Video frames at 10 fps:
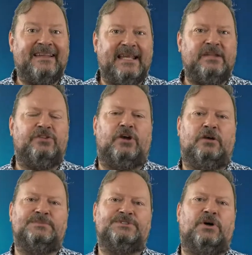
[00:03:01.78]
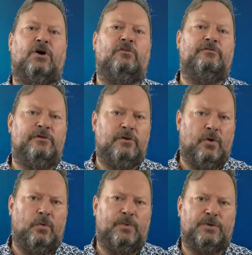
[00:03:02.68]
in terms of
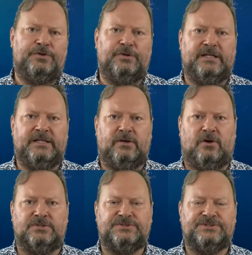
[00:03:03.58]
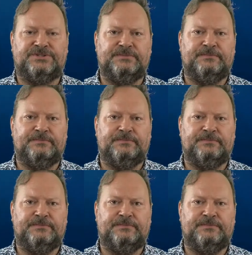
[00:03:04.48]
opportunity costs.